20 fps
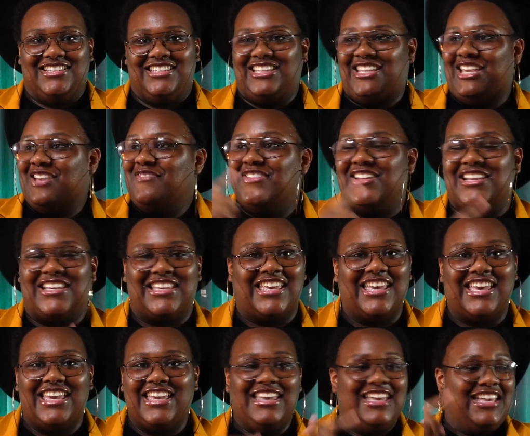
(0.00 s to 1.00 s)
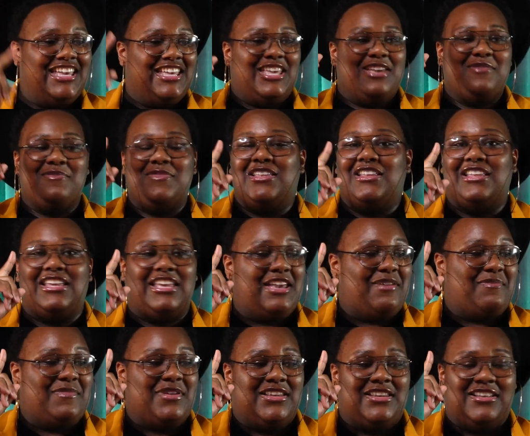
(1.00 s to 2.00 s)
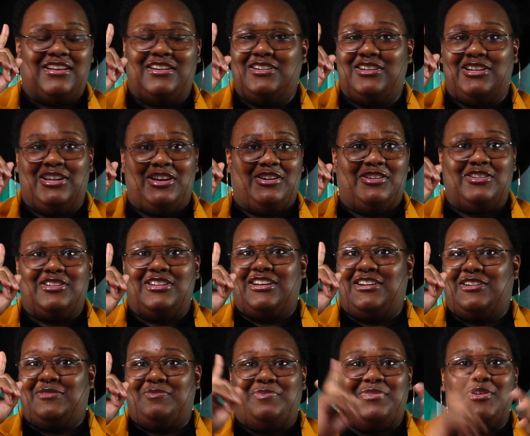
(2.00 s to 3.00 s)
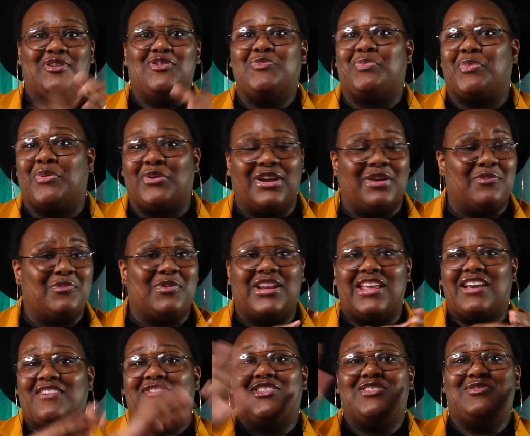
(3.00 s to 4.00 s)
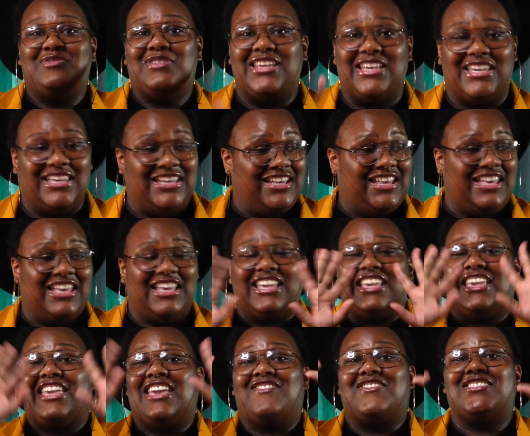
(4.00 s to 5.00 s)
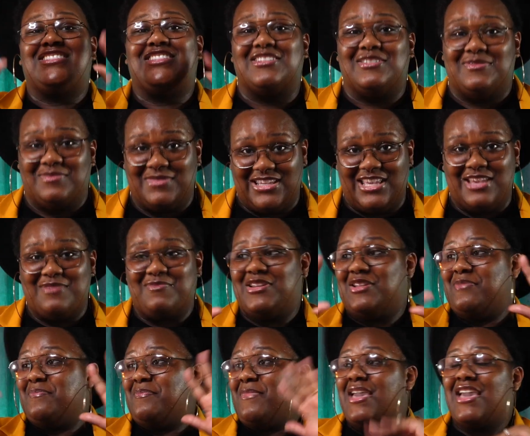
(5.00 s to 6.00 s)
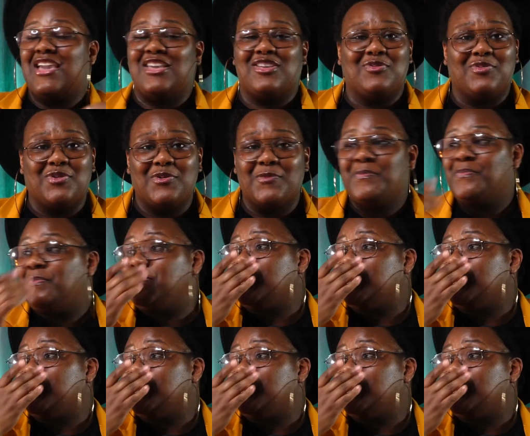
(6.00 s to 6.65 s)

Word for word: Give me the key. Give me, give me the, the, the blueprint, whatever you need. Give it to me. Give me the manual,